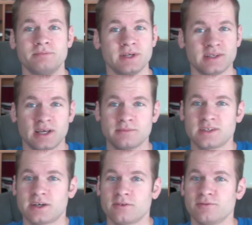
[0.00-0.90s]
big name
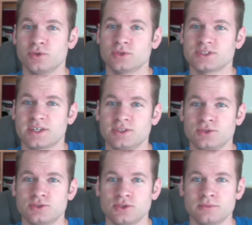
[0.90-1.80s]
tech reviewers on
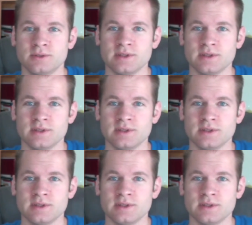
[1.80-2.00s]
YouTube,